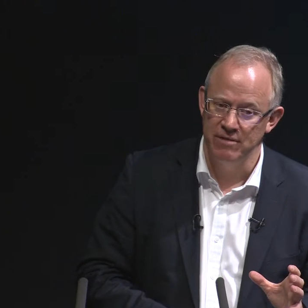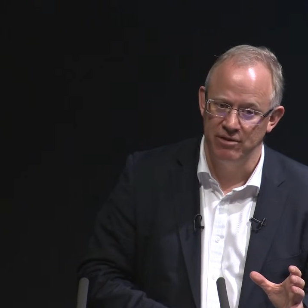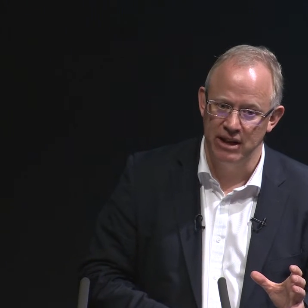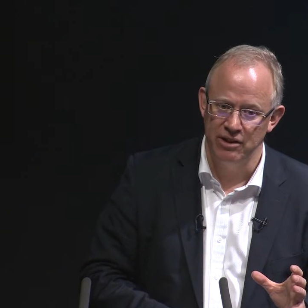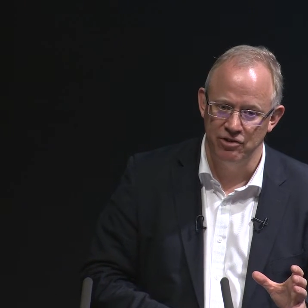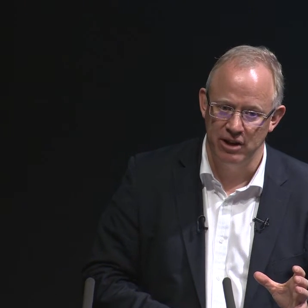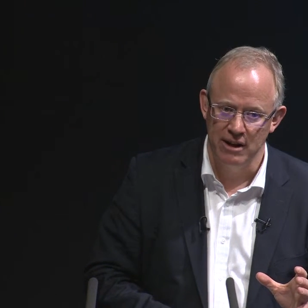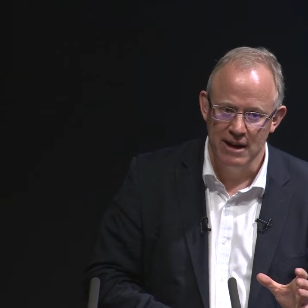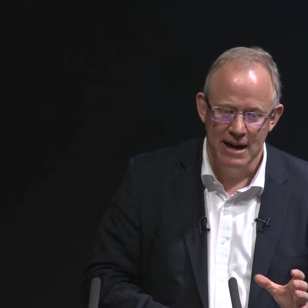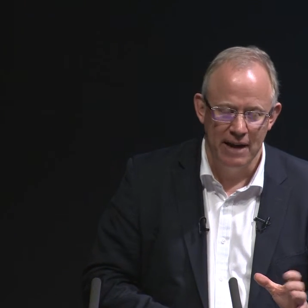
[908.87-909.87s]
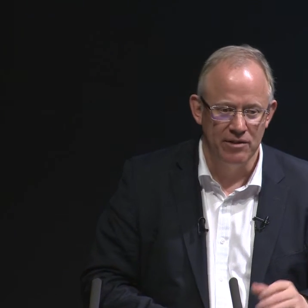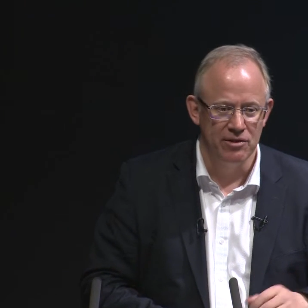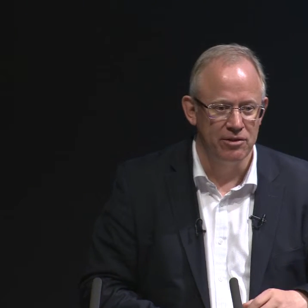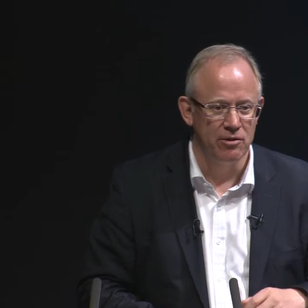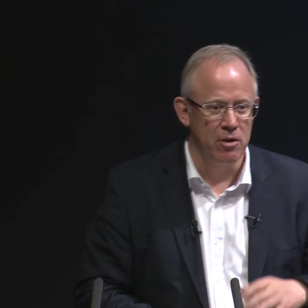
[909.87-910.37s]
us energy. And this
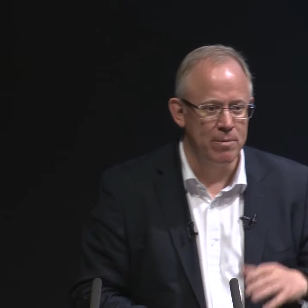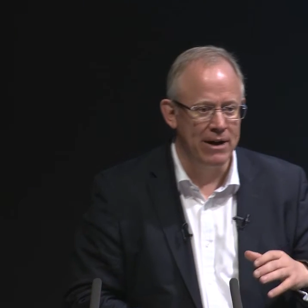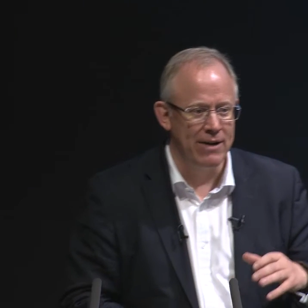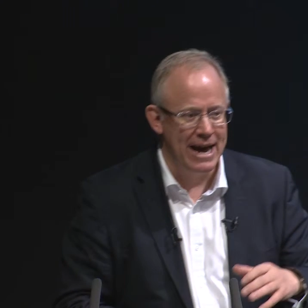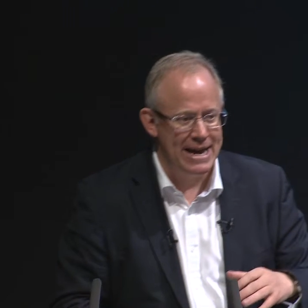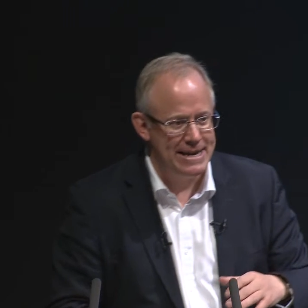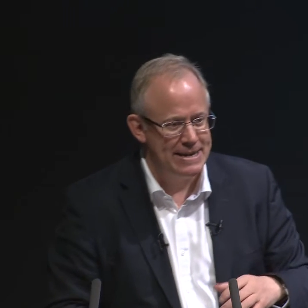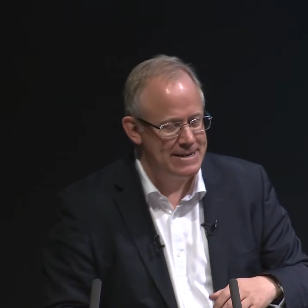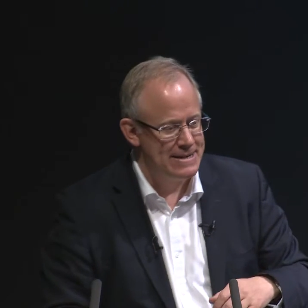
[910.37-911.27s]
is not about a